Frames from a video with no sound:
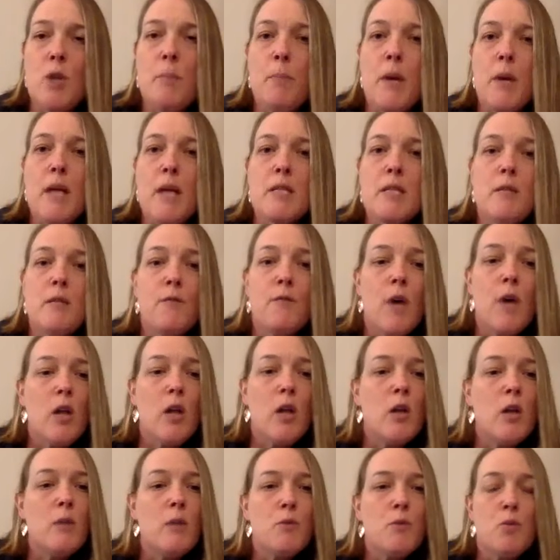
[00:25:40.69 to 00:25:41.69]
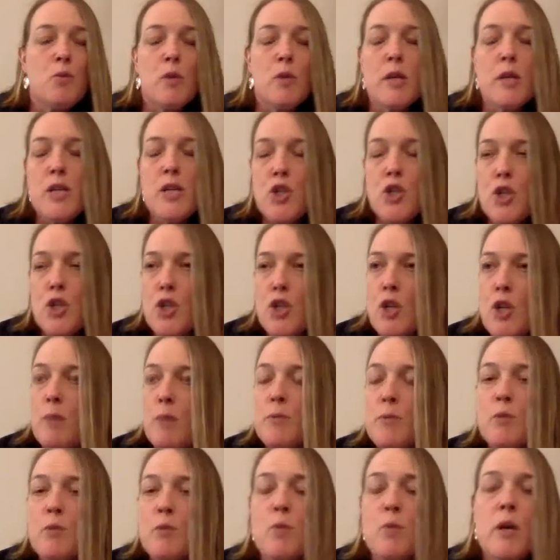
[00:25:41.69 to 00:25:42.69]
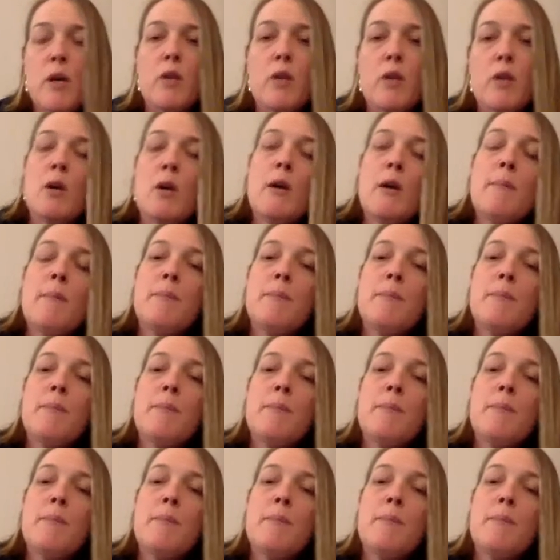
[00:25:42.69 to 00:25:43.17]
but I developed relationships with